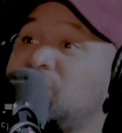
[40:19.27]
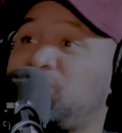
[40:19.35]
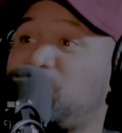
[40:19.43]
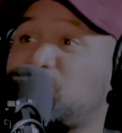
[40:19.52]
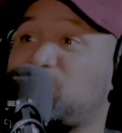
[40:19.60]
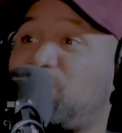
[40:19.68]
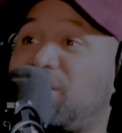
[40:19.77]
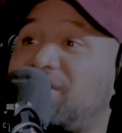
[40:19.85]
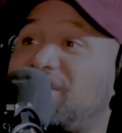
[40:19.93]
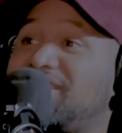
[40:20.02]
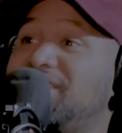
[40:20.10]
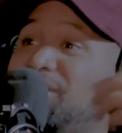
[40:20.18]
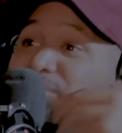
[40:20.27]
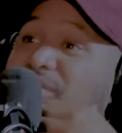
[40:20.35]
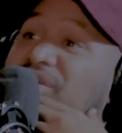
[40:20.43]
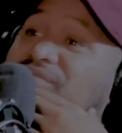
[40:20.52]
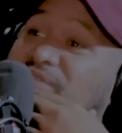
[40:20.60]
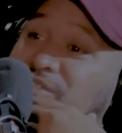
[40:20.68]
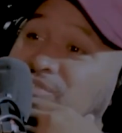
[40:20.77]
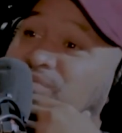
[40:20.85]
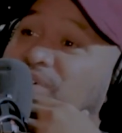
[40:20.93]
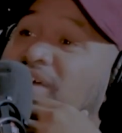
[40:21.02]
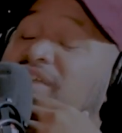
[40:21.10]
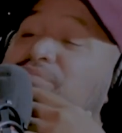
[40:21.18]
First Friday. Man, First
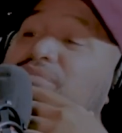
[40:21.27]
Friday be